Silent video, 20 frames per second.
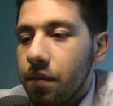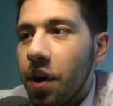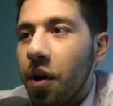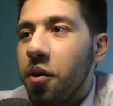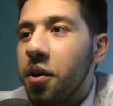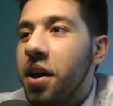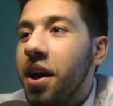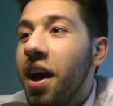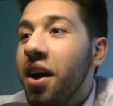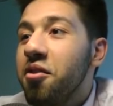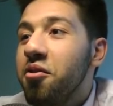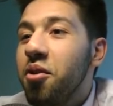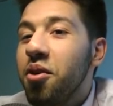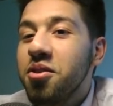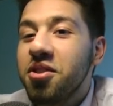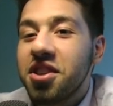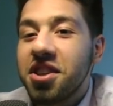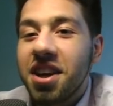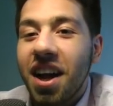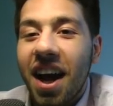Oh, he had
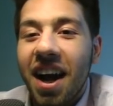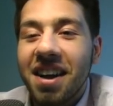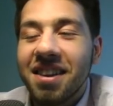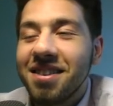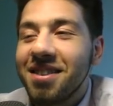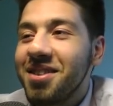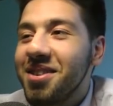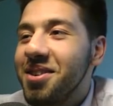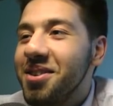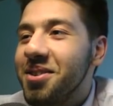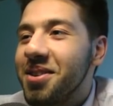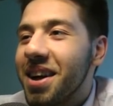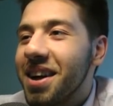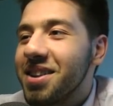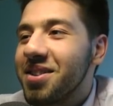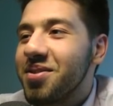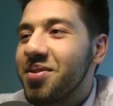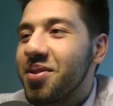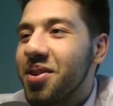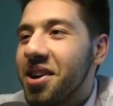Roach in hand, too.
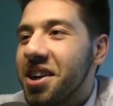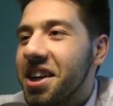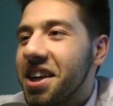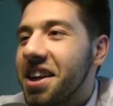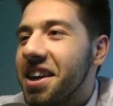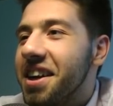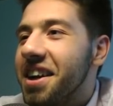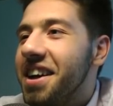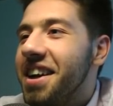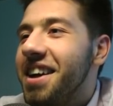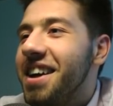That's funny.